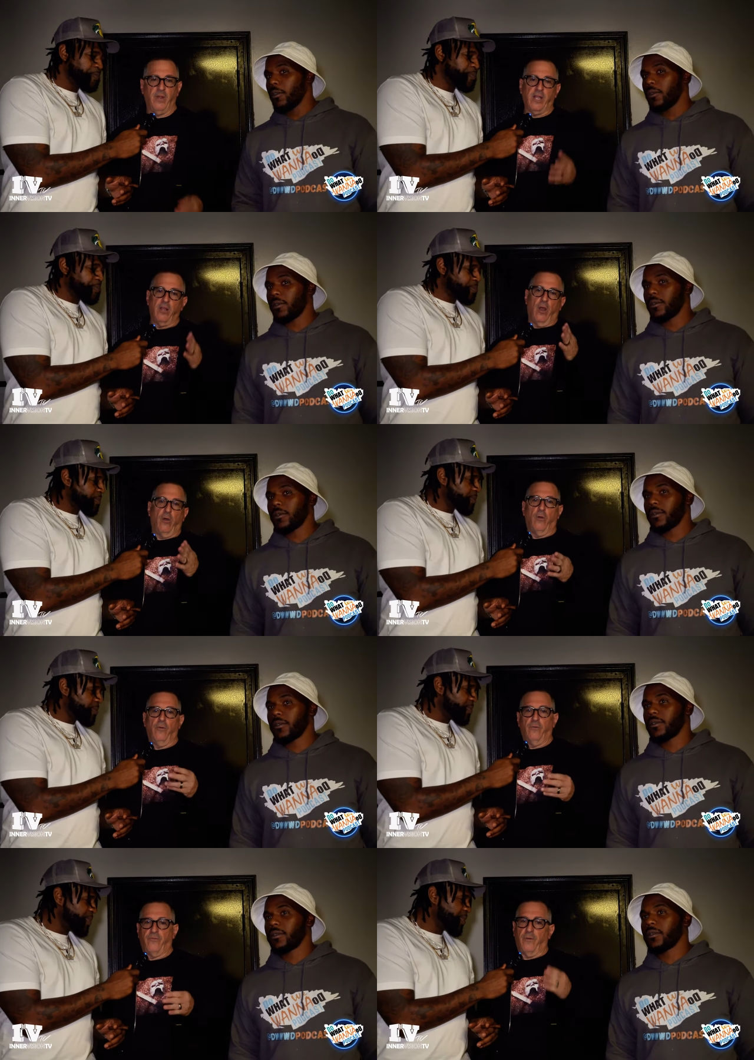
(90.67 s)
Speaker 1: we can
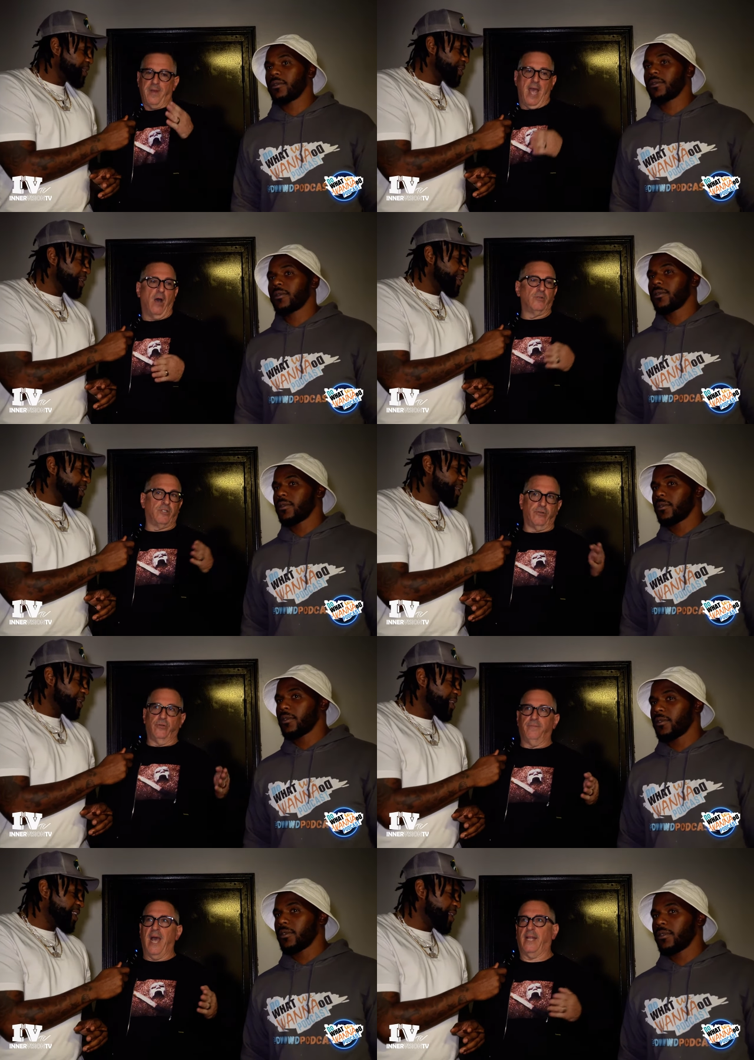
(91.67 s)
go from now
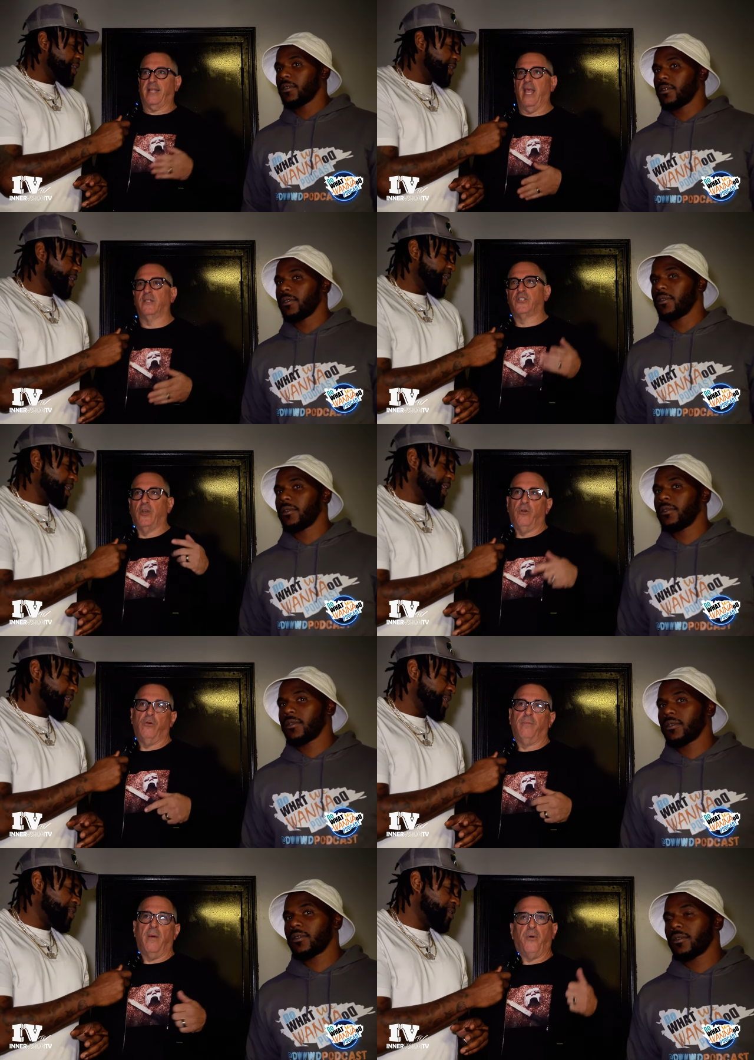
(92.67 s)
to back then.
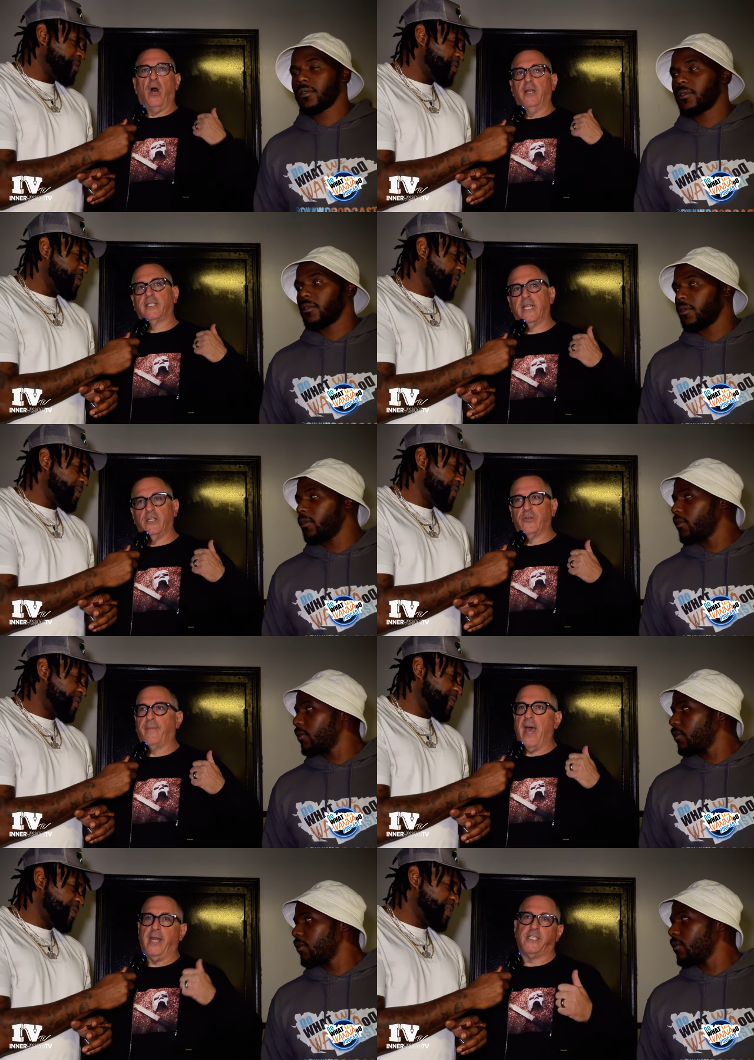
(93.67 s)
So my partner Cedric
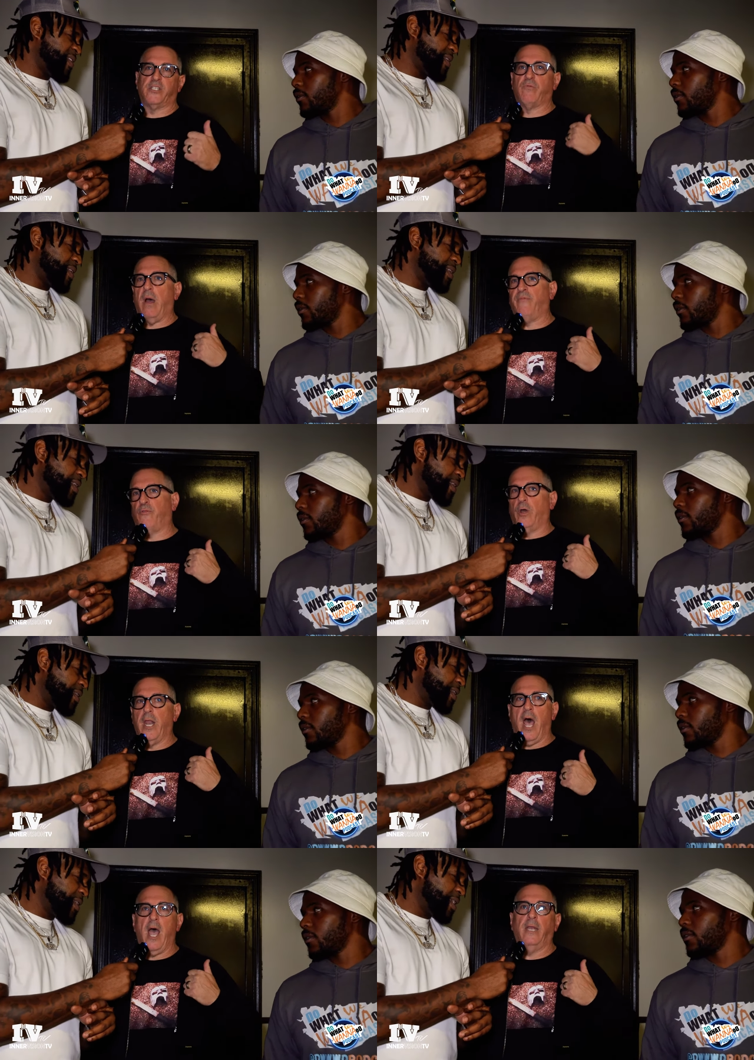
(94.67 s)
manages Rob
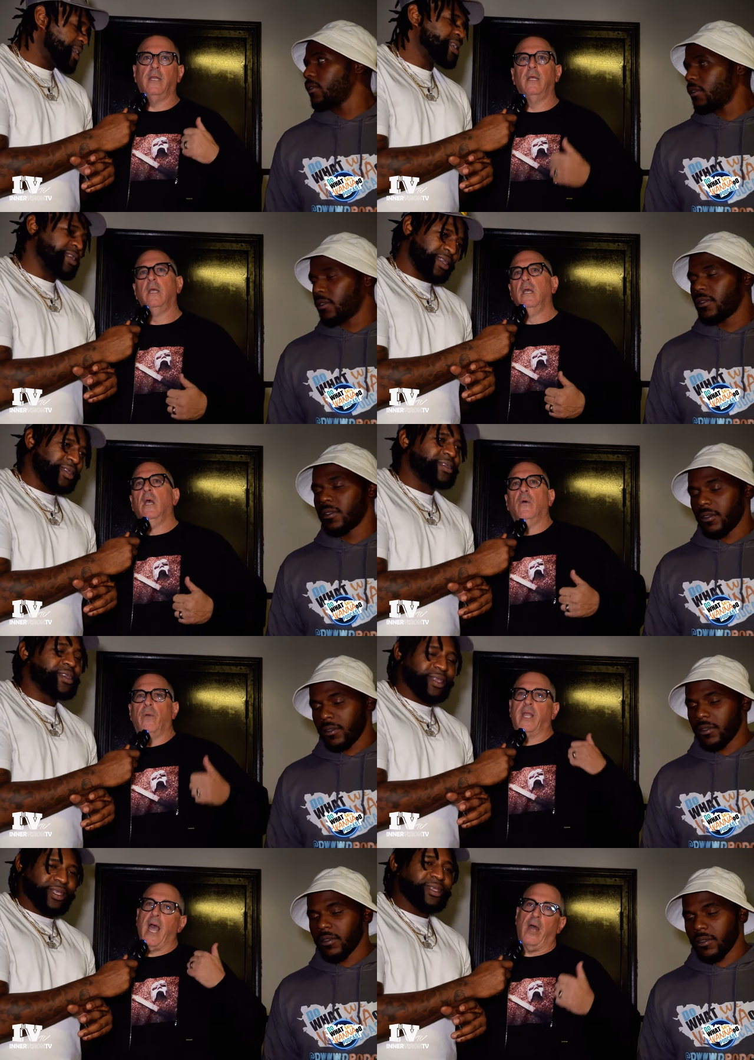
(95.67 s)
49. Okay.
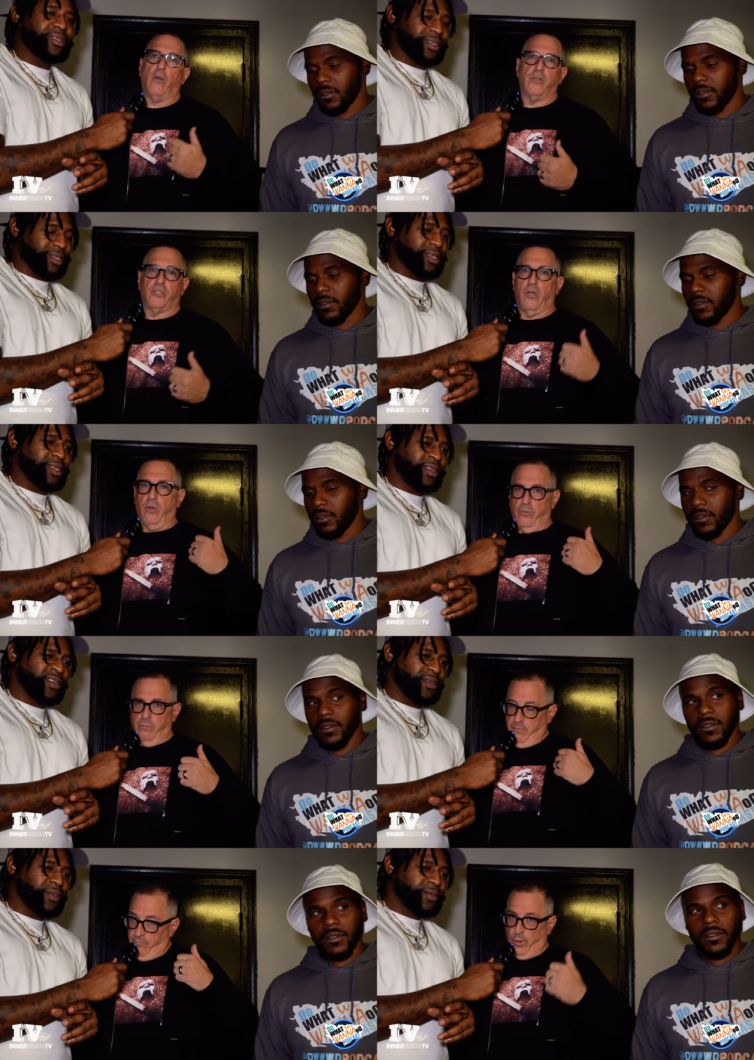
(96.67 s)
We got also
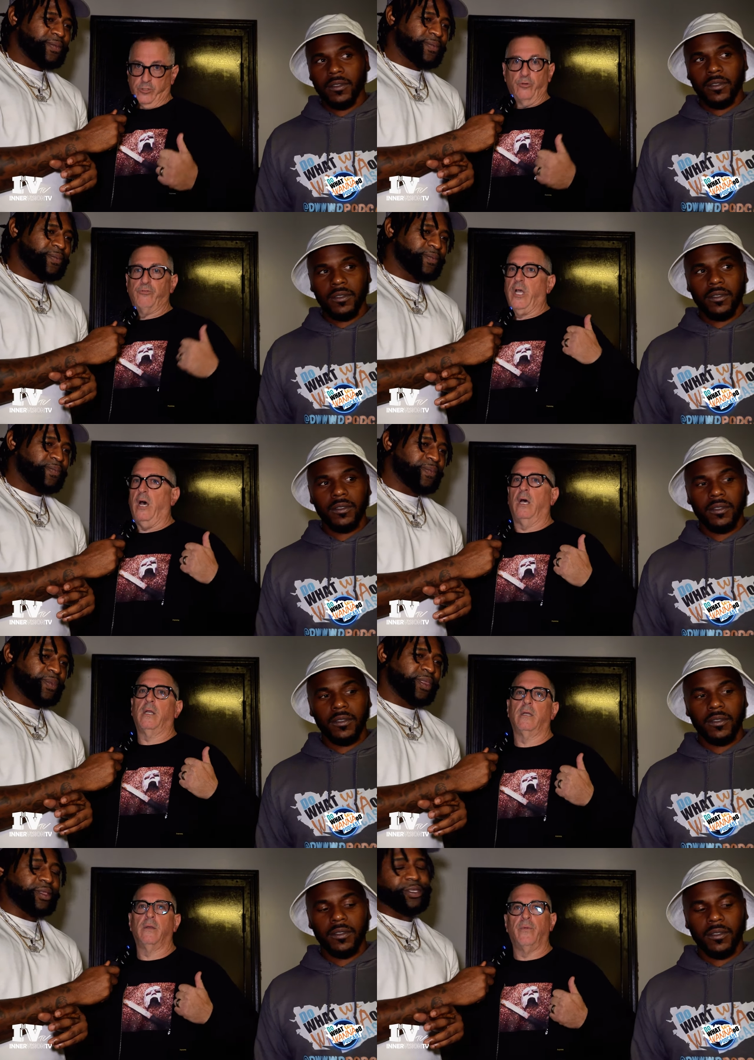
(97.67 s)
42 Dugg.
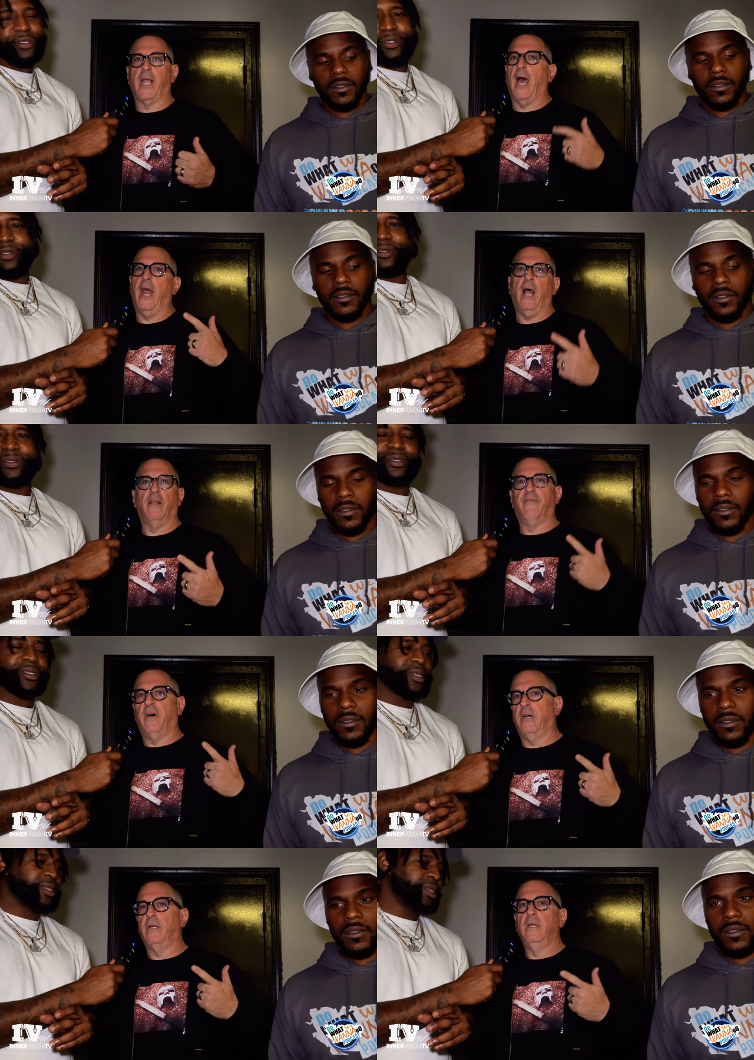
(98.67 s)
We got
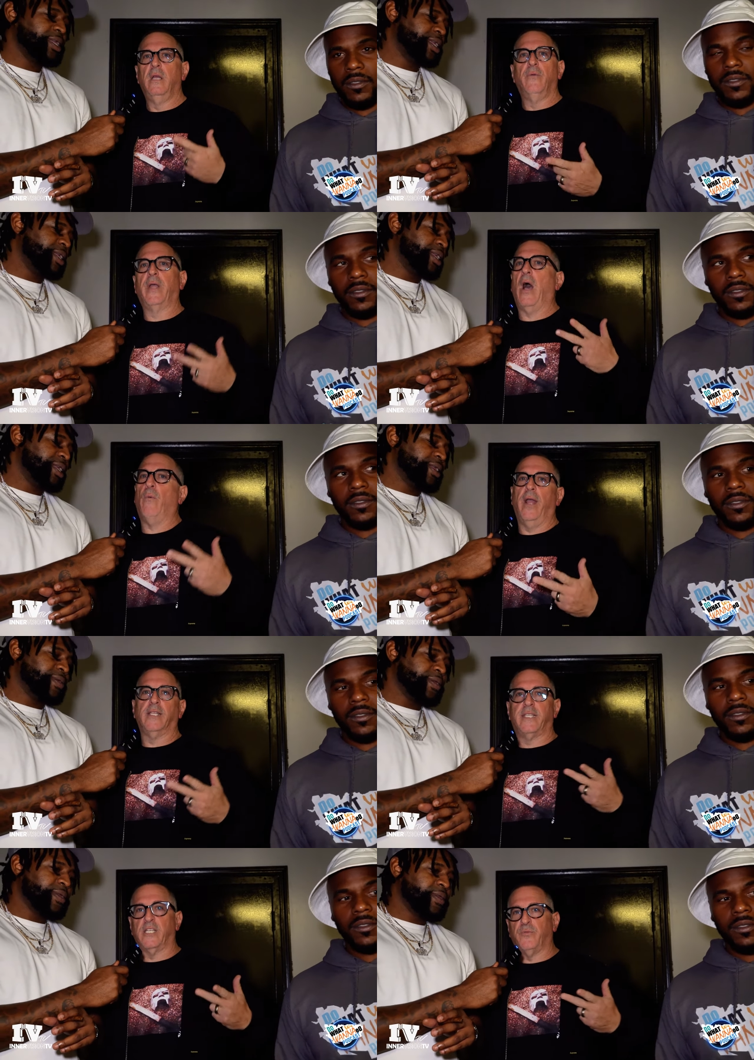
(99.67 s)
Helliver. We got Wayne
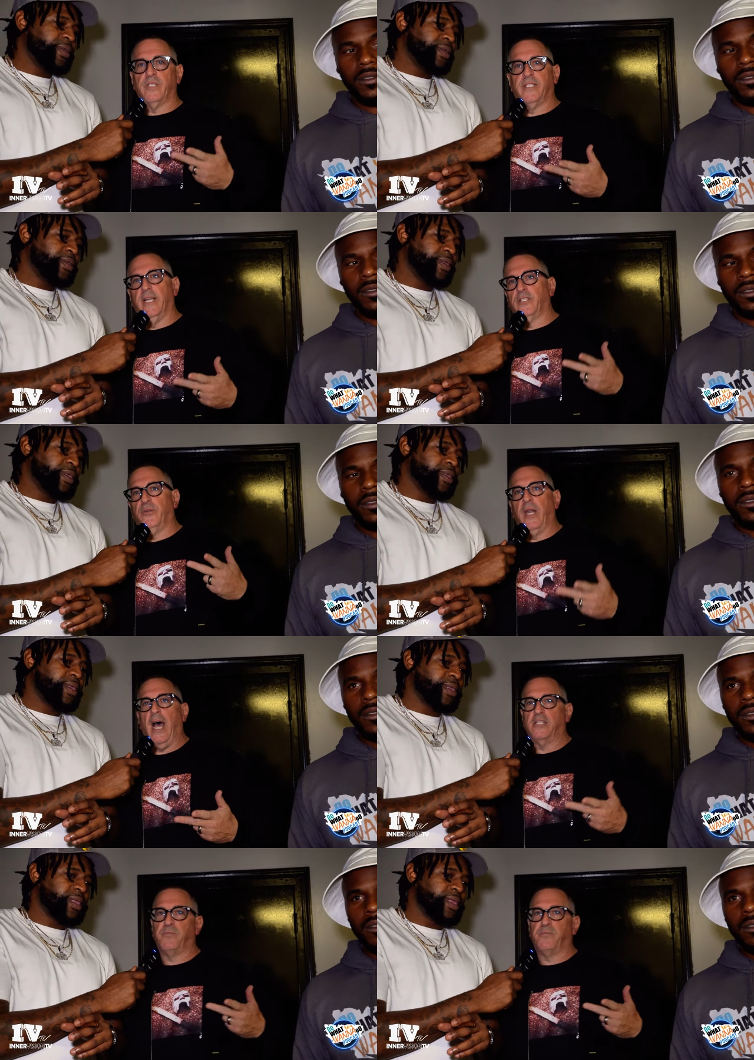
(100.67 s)
616, two of the hottest